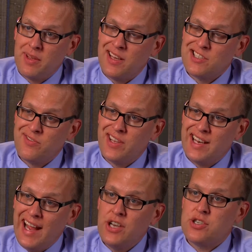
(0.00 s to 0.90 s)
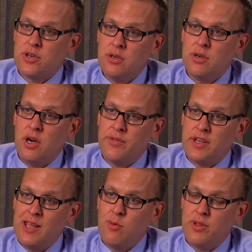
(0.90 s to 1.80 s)
because of the nature of the
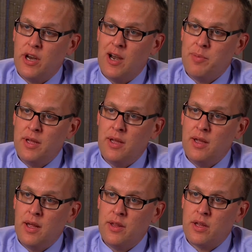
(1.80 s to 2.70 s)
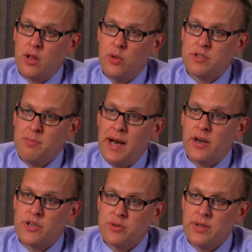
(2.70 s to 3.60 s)
chemotherapy and the close
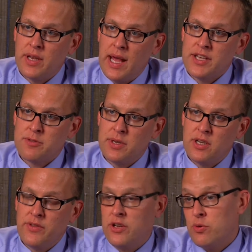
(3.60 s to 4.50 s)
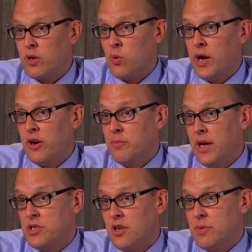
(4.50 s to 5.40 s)
monitoring that has to be done, they do require
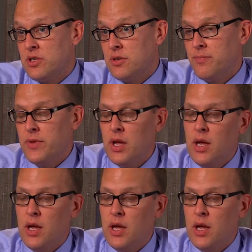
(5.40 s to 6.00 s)
inpatient admission.